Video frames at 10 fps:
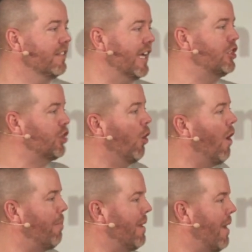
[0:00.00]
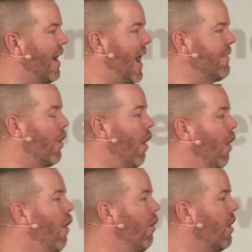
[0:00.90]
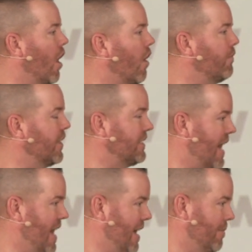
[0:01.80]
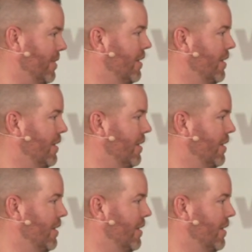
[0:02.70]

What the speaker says: they show up in my life all of the time.